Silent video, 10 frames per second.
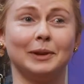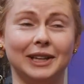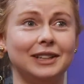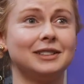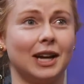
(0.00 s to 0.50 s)

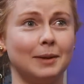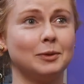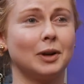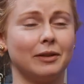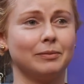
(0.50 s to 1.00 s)
bleak
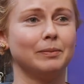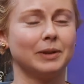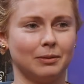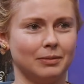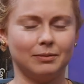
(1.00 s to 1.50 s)
times where I've
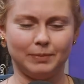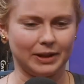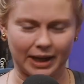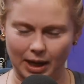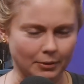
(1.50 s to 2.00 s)
been
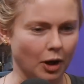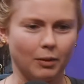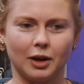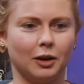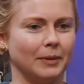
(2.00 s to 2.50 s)
like, I'm
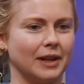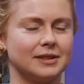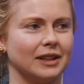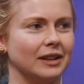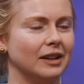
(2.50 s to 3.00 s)
going home.
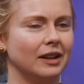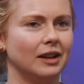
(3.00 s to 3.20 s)
That's it.